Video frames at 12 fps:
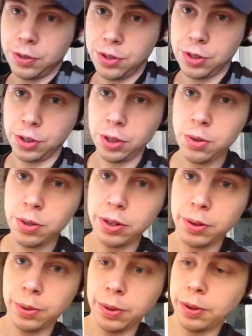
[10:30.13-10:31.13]
virgin
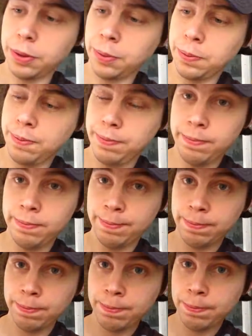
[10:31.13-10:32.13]
coconut oil
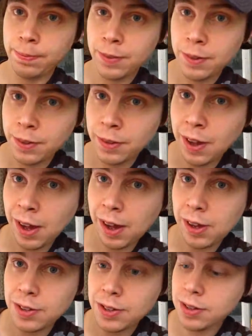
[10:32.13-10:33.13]

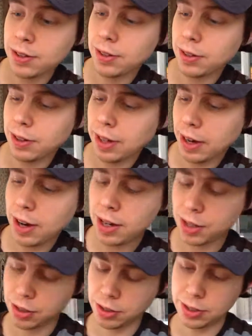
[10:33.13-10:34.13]
that they are
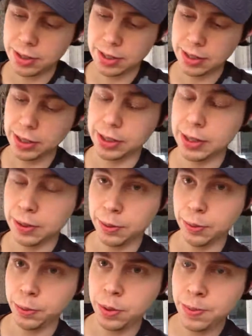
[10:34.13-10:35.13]
actually selling
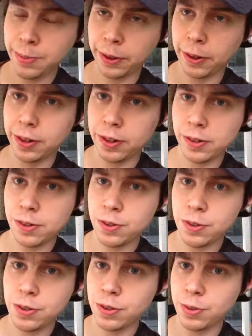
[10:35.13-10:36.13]
now at Walmart, and
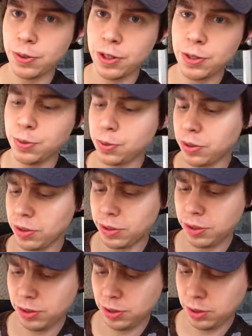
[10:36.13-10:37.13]
this
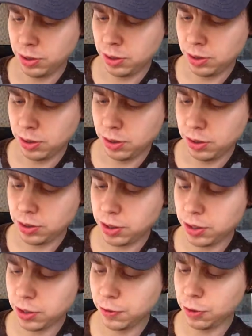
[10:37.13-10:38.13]
was
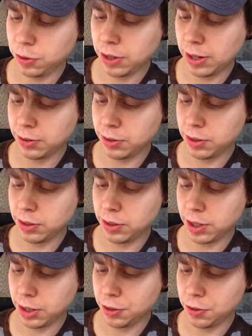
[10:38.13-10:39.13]
36 fluid
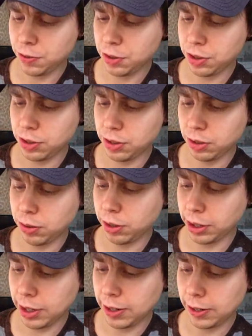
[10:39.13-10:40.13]
ounces, extra virgin
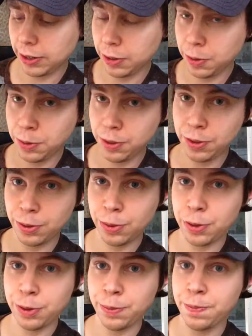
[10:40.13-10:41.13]
organic coconut
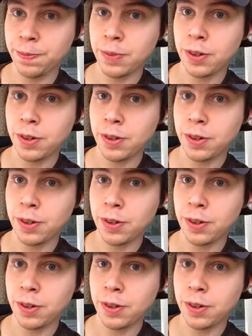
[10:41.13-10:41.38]
oil.